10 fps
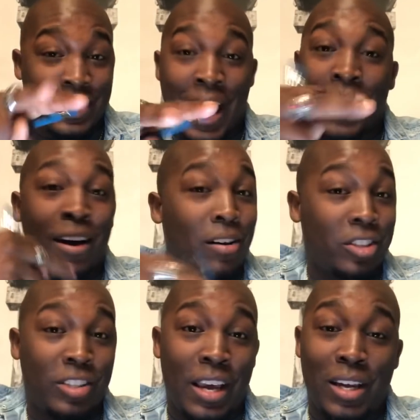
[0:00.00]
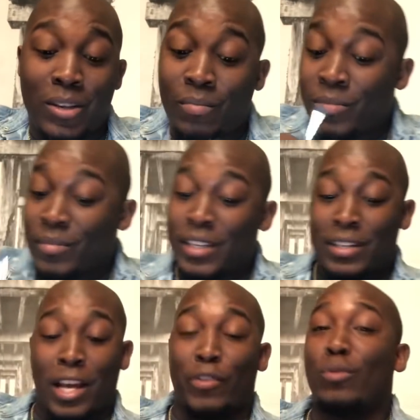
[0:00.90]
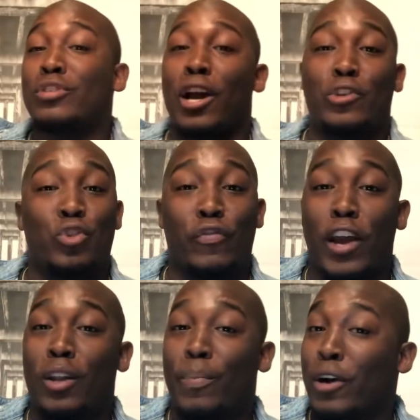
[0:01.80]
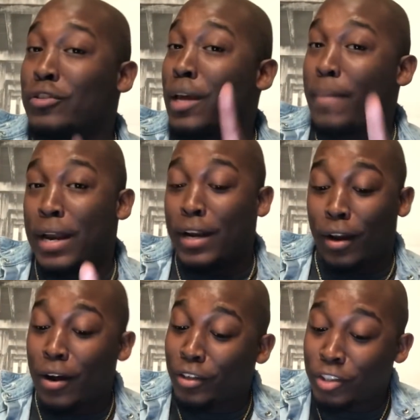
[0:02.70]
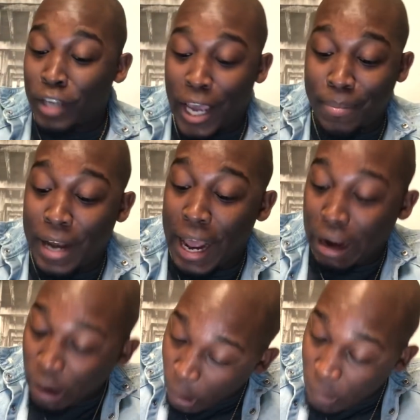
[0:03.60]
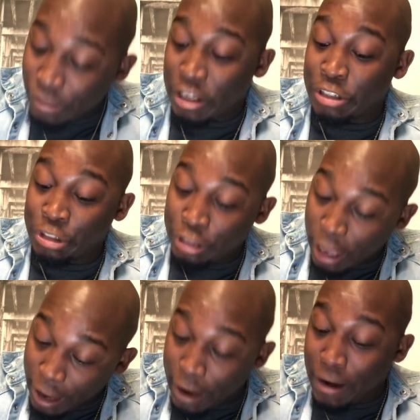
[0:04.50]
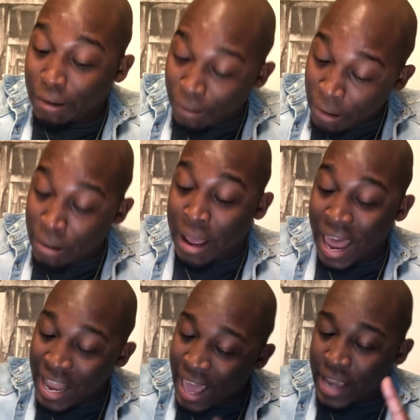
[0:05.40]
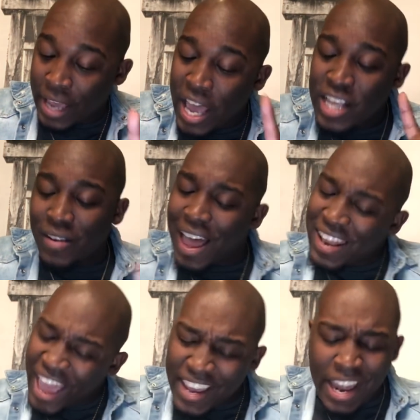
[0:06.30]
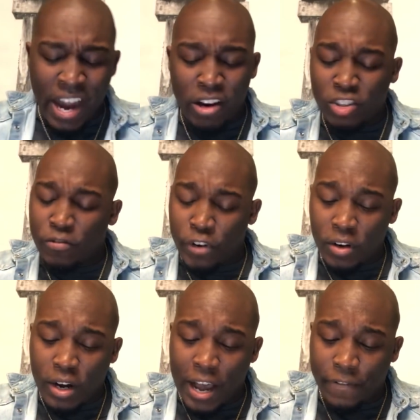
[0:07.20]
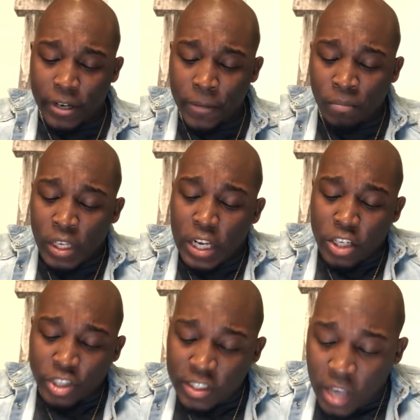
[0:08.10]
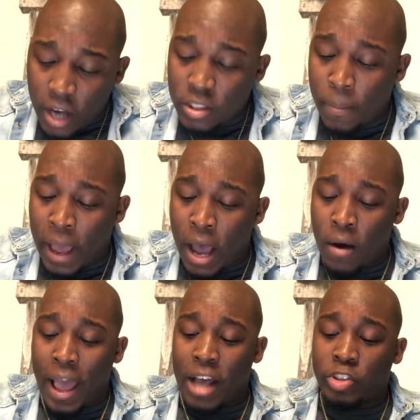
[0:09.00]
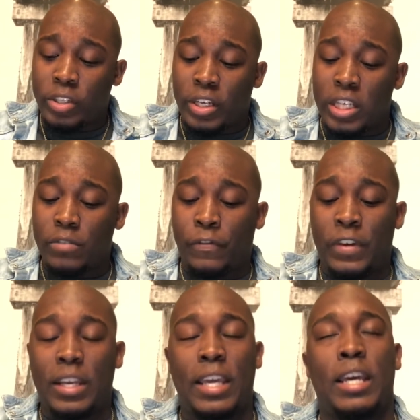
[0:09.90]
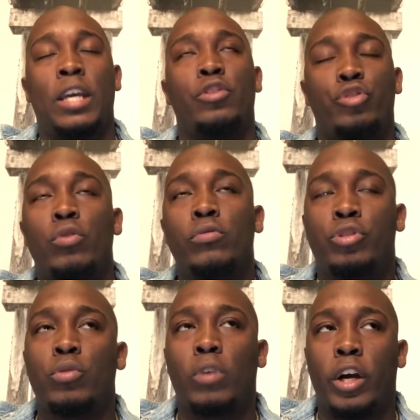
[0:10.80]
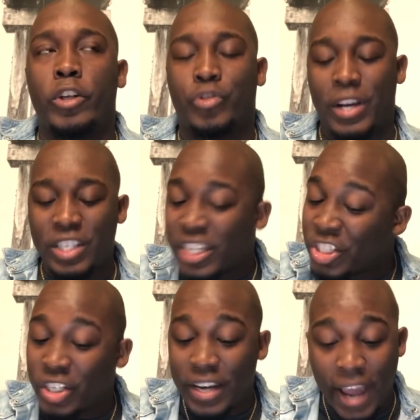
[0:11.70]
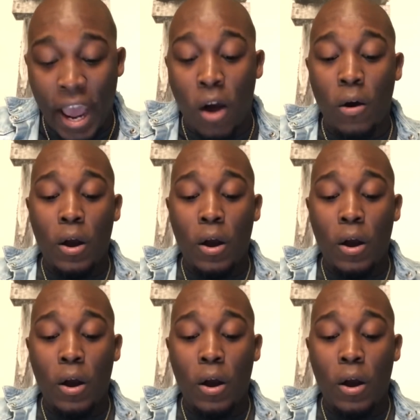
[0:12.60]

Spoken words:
caught the shade. Like if you were talking to a regular person, they may not have caught the shade, but I caught the shade, girl. I like Ariel. She's real confident. She talks about how she doesn't fit in due to her transition. Now,